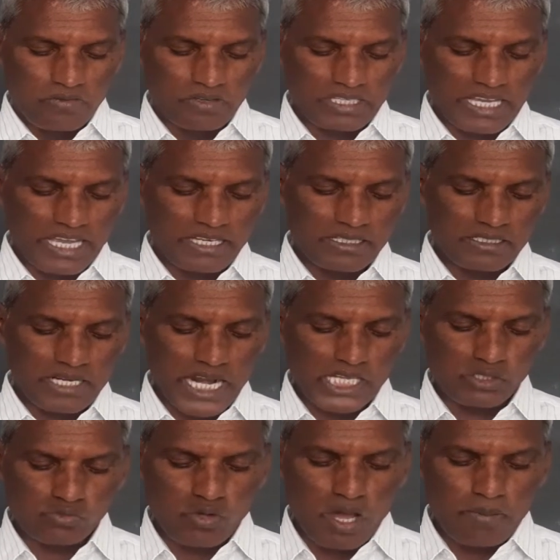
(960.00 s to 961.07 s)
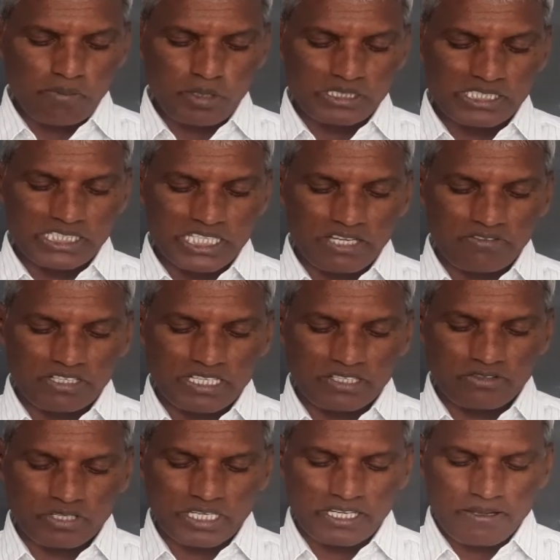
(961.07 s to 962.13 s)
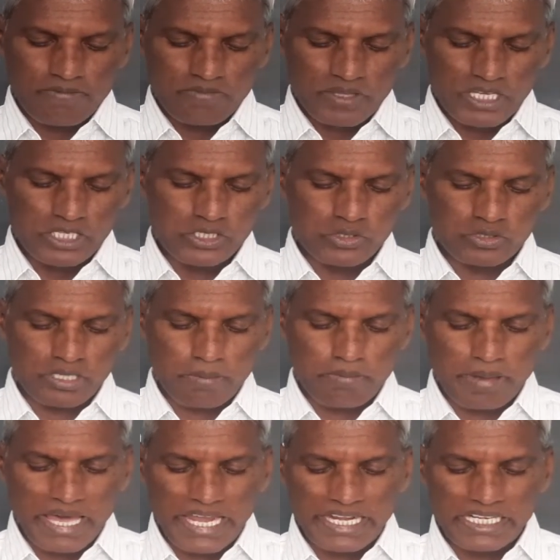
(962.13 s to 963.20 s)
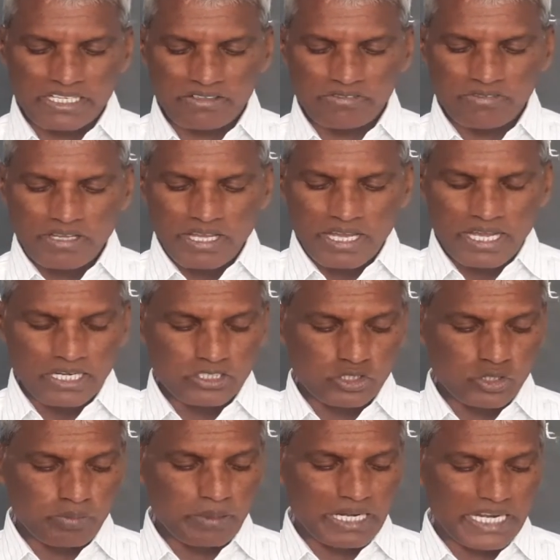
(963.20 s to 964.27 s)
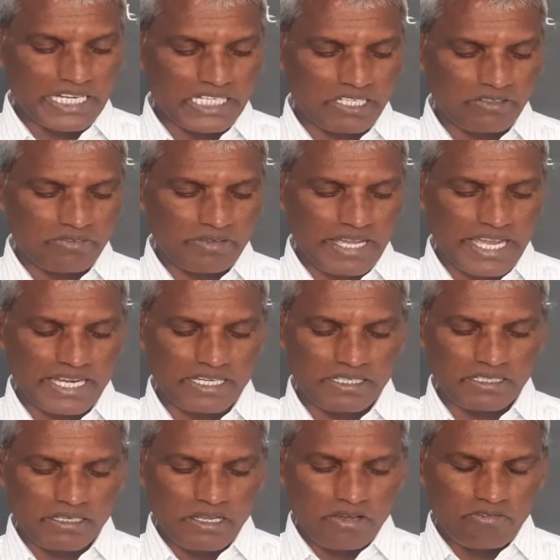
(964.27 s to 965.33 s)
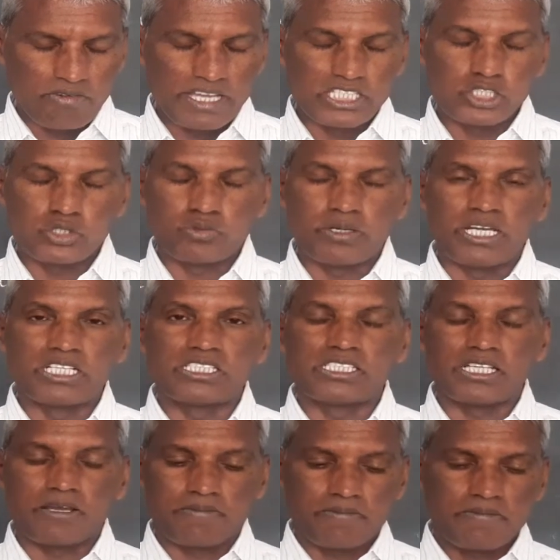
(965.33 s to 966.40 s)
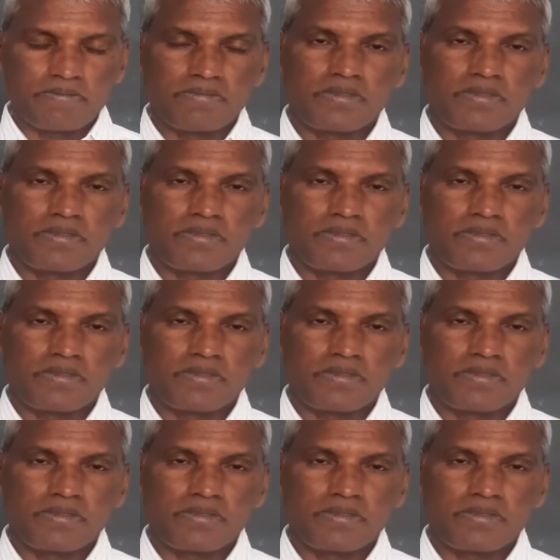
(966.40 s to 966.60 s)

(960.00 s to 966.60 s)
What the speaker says: We can transform positive degree into comparative and superlative and vice versa.